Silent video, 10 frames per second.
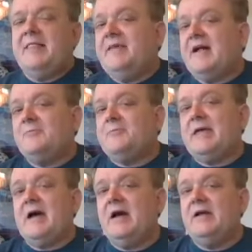that's
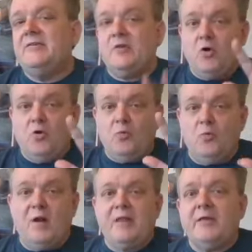because
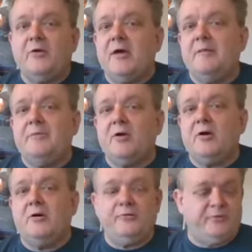one of the credit
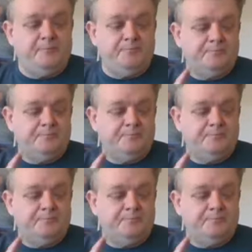bureaus,